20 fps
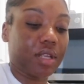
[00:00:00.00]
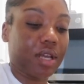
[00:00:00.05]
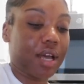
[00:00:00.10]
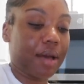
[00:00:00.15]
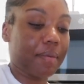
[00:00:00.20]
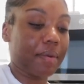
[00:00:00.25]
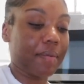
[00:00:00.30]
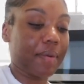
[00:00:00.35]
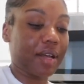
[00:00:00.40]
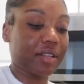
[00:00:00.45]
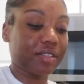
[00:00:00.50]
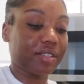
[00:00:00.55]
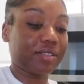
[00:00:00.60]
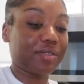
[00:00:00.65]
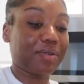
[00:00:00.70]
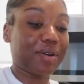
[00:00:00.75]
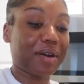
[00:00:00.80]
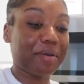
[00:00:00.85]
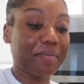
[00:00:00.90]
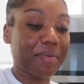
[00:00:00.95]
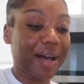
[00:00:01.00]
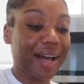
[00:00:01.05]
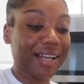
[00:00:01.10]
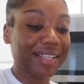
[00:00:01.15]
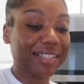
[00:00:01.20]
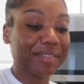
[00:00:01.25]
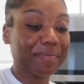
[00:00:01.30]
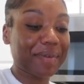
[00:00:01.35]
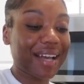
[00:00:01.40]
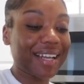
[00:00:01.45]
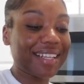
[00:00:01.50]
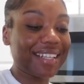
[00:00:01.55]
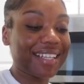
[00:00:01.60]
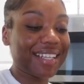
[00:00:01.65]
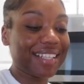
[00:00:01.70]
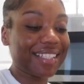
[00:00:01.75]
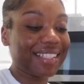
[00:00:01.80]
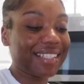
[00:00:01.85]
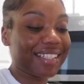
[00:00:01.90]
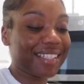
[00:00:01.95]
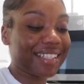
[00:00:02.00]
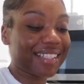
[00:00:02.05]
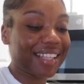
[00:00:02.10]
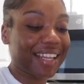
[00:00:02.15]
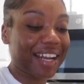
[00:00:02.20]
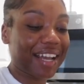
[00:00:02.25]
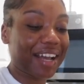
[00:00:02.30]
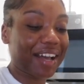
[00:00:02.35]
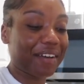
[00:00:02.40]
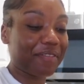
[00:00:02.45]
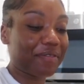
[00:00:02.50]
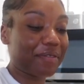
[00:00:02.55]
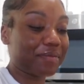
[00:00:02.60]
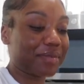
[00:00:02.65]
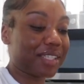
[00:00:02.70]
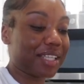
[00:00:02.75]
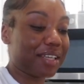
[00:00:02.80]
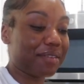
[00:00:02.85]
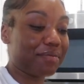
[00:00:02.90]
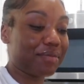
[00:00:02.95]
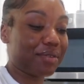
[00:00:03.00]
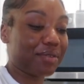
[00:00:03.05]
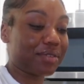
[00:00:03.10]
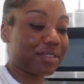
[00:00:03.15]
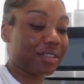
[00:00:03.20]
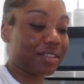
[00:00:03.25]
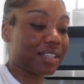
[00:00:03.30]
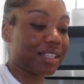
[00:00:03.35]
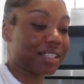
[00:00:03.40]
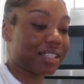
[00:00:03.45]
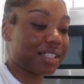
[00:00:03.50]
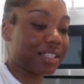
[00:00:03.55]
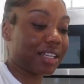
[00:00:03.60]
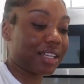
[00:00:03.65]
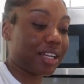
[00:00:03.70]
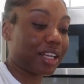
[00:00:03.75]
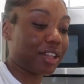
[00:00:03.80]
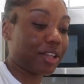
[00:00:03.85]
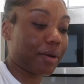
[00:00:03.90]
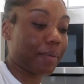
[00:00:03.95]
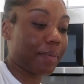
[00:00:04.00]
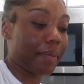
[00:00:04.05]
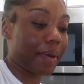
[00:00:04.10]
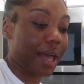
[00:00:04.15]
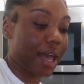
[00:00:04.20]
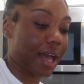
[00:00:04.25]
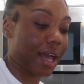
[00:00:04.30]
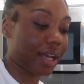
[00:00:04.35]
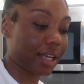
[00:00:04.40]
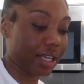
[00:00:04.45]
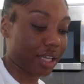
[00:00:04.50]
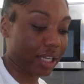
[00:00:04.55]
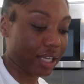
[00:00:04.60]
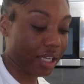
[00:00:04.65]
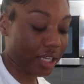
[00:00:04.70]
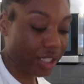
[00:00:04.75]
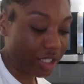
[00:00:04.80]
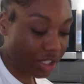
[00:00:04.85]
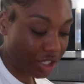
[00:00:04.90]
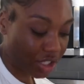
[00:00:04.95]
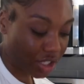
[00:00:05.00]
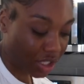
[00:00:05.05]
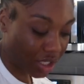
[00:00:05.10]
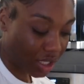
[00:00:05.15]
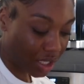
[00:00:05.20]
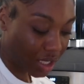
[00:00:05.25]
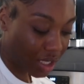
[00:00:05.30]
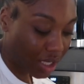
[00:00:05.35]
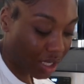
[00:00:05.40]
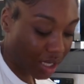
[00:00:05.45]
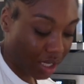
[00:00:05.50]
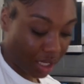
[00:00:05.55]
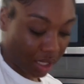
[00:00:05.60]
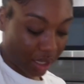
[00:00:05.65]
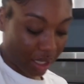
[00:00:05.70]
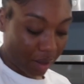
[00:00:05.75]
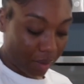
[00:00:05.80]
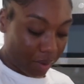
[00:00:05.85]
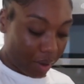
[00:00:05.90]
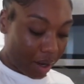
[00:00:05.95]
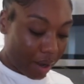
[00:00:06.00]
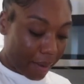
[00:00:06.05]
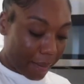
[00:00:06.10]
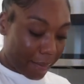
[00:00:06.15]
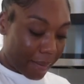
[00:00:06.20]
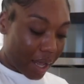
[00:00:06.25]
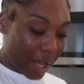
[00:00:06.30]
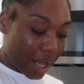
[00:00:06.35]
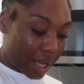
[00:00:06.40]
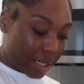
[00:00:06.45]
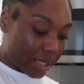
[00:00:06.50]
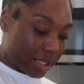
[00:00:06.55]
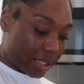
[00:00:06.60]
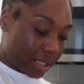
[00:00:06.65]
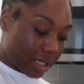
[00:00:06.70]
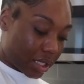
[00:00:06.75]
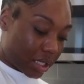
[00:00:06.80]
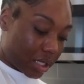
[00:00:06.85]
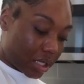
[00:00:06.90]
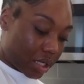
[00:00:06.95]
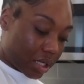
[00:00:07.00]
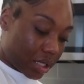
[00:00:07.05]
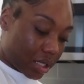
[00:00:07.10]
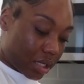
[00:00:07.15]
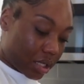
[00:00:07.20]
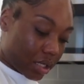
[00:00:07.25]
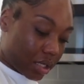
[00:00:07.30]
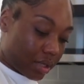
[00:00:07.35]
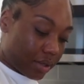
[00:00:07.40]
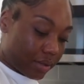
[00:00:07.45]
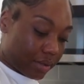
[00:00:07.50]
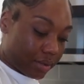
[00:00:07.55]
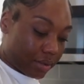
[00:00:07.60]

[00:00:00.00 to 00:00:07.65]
I'm about to unbox my dishes that I got from Temu. So this is another package that we're unboxing.